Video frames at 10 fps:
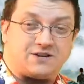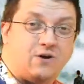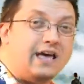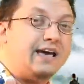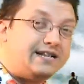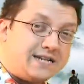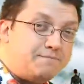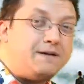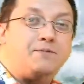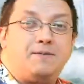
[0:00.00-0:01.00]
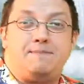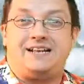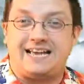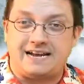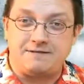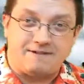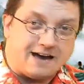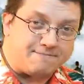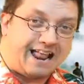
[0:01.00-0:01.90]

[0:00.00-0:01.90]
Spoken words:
so some people may be taken aback,